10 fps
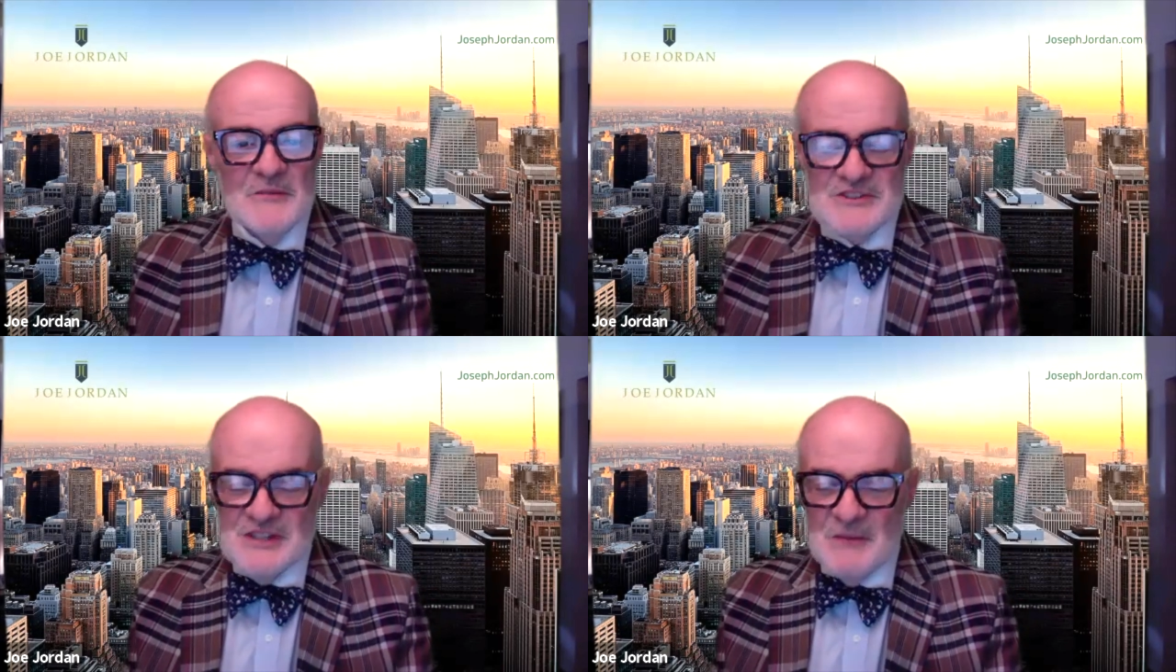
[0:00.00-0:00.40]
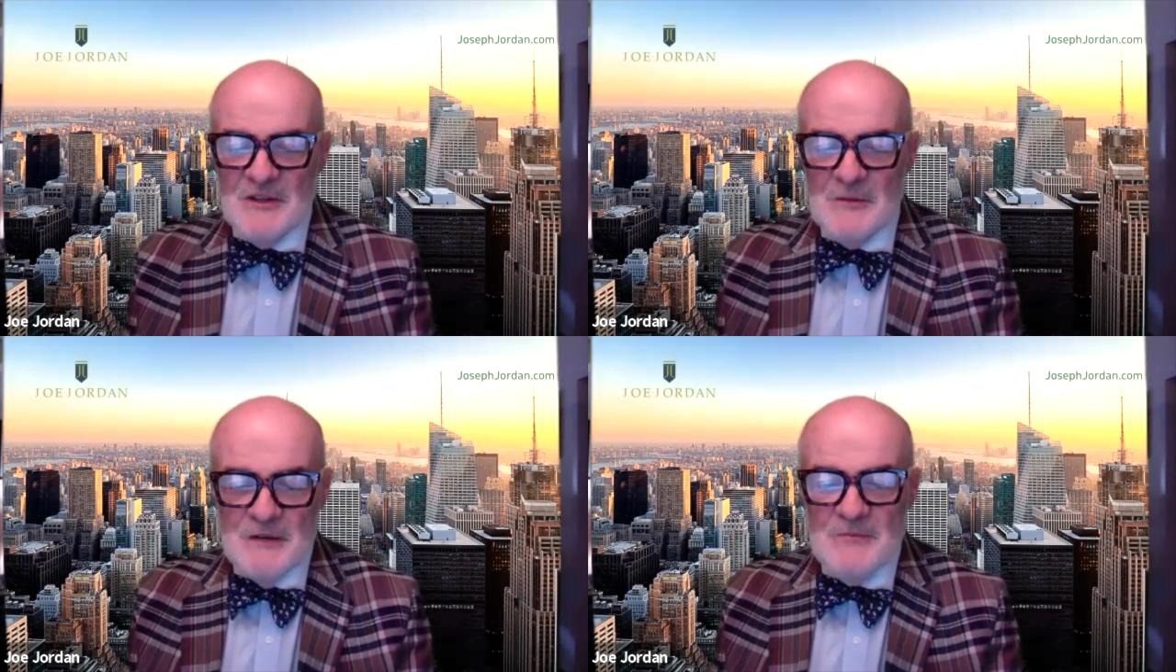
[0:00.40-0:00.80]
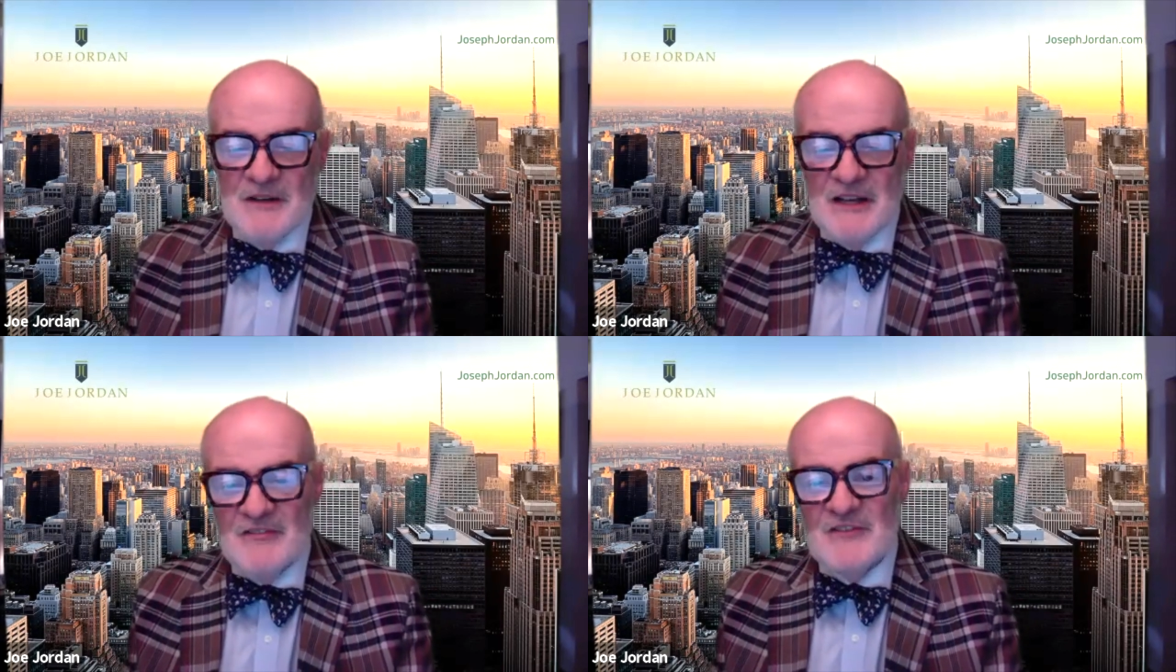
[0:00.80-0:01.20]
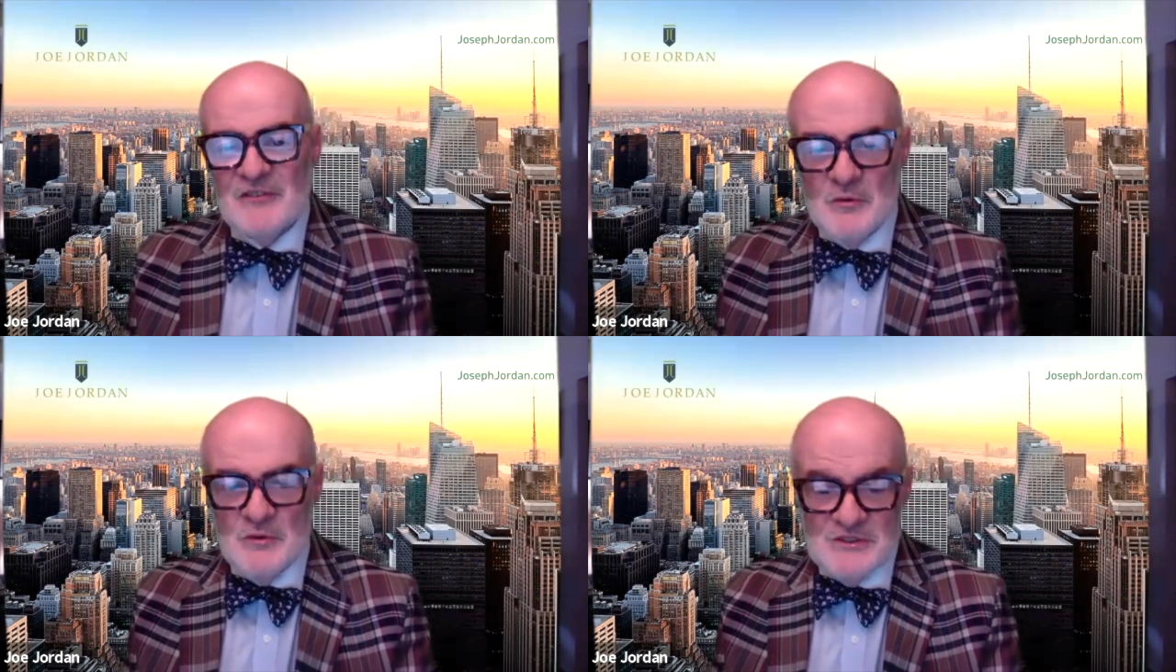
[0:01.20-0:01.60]
But some of the people I've
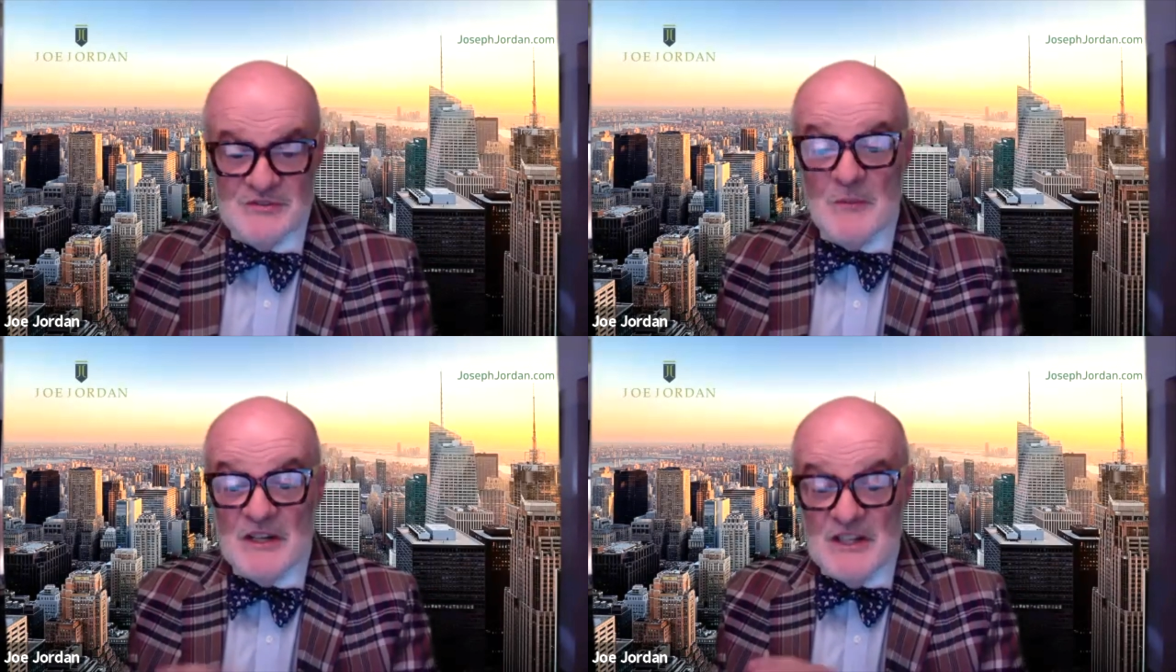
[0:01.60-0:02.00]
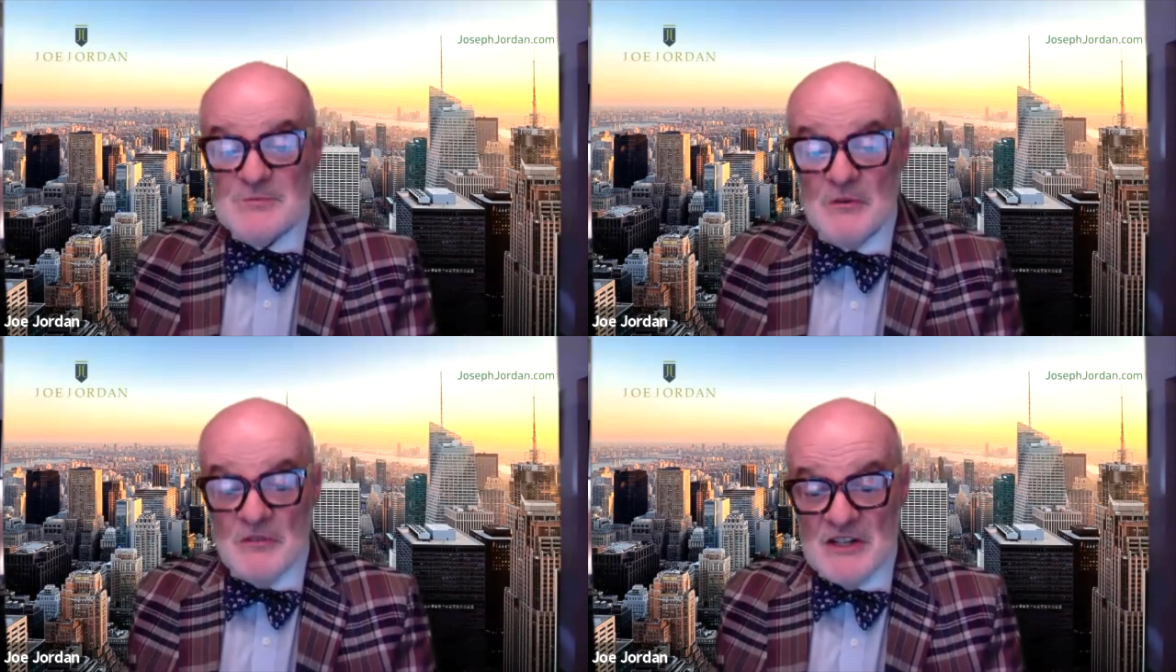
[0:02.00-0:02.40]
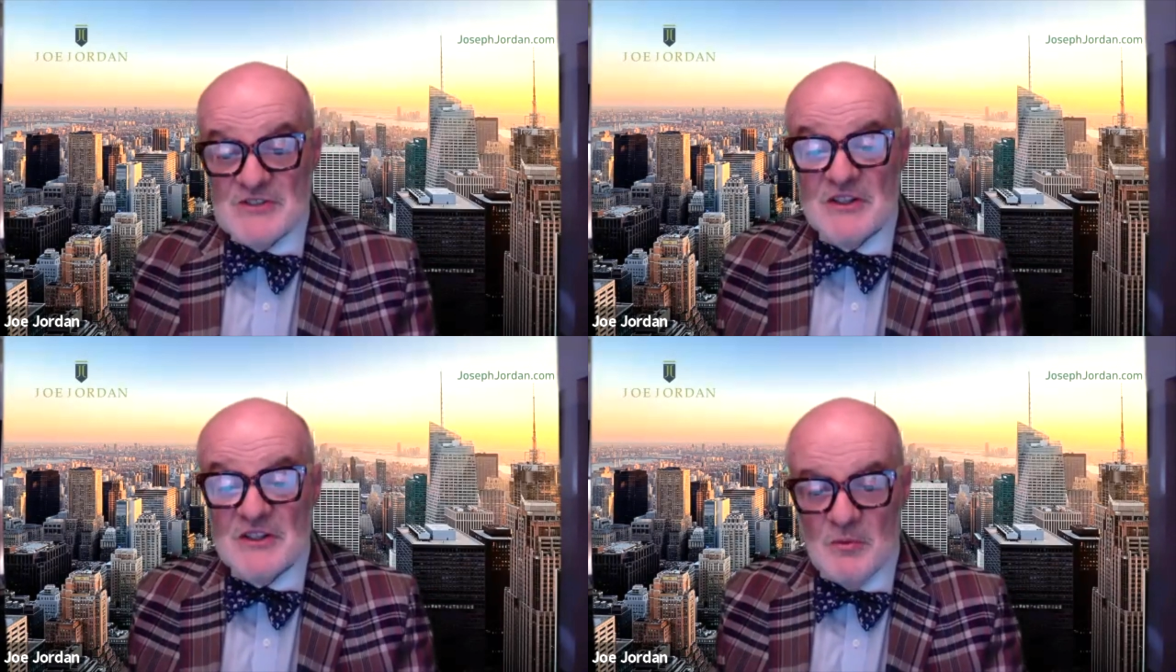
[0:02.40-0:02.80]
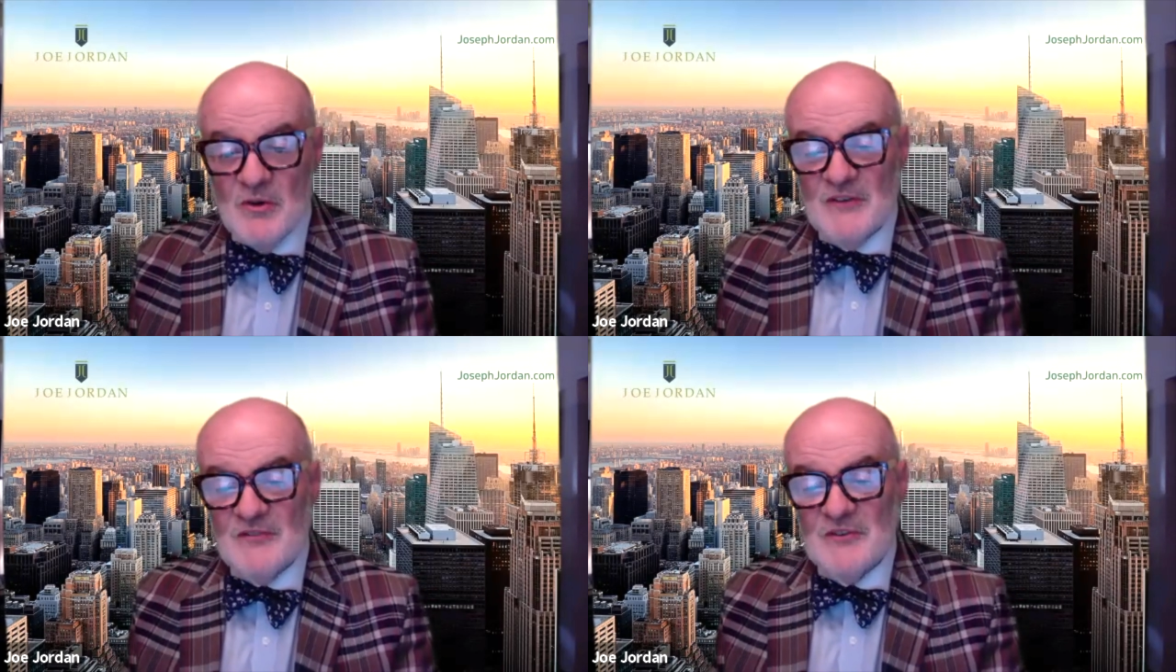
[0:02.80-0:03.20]
influenced from an inspirational
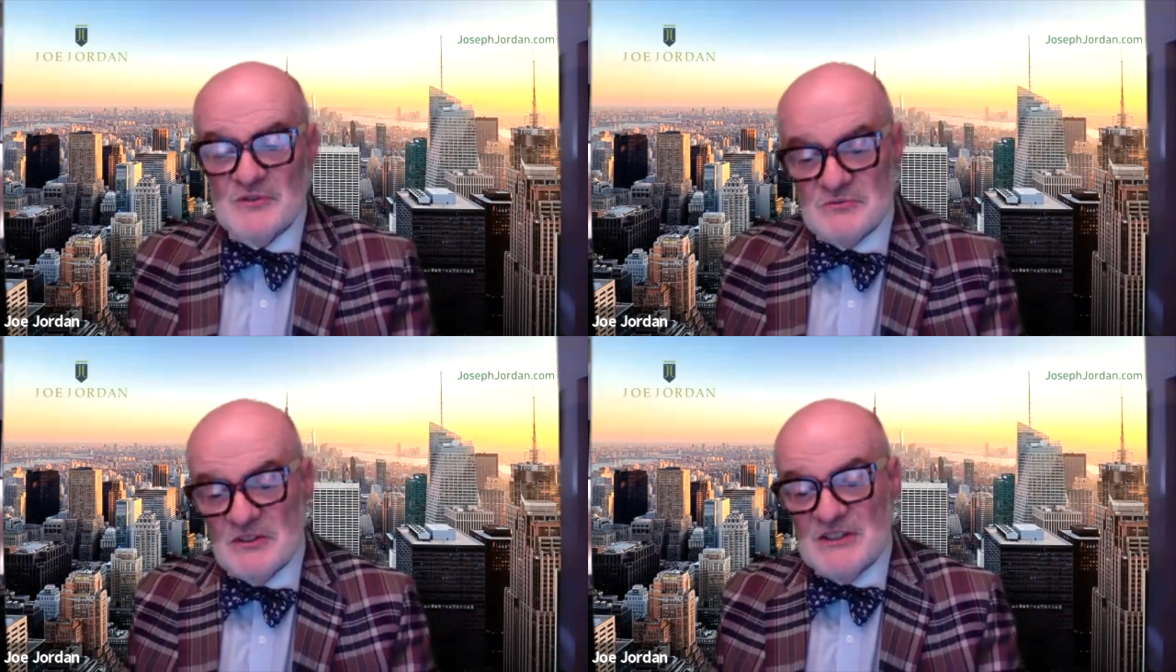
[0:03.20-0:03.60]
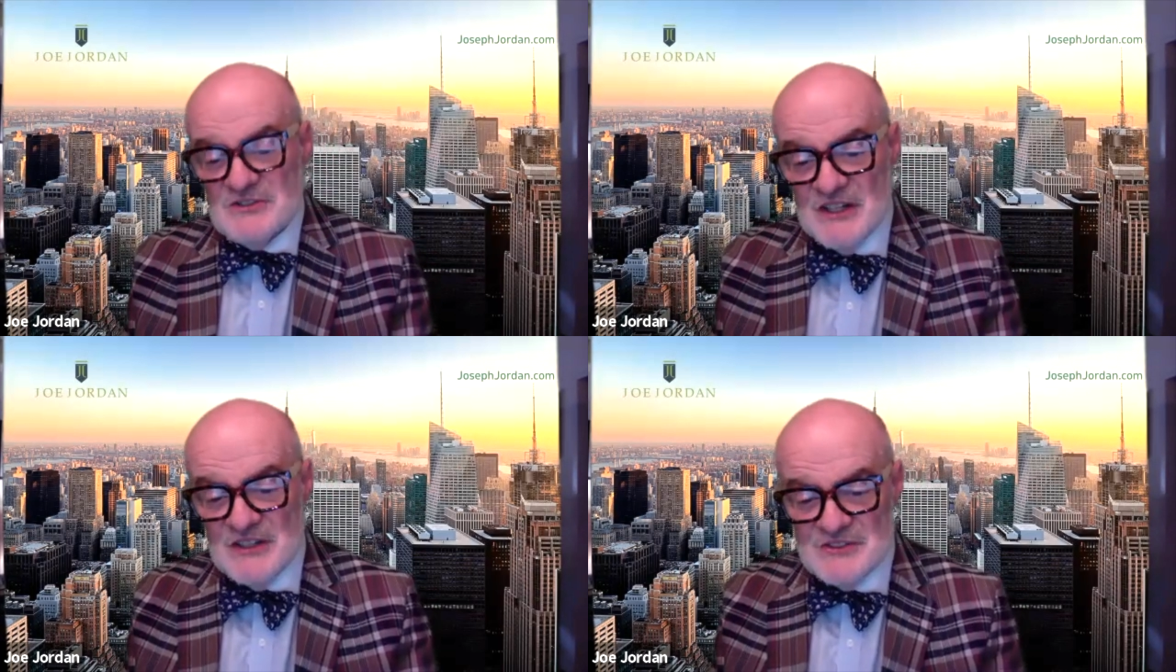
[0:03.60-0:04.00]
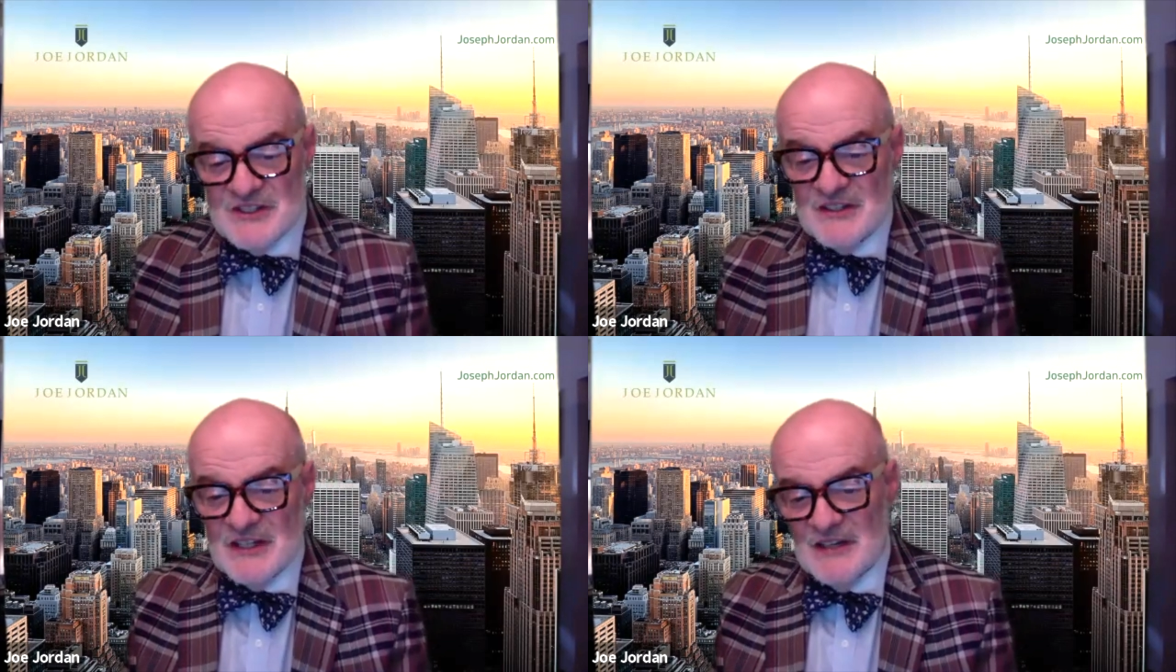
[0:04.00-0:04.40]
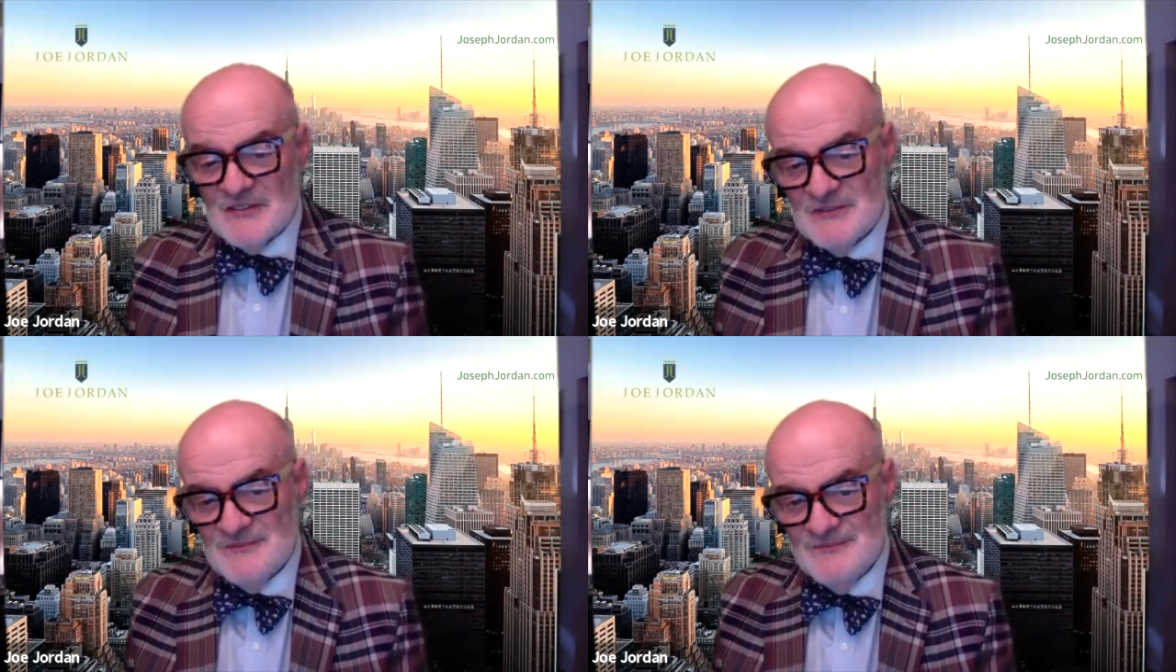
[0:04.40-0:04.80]
point of view has really changed their lives.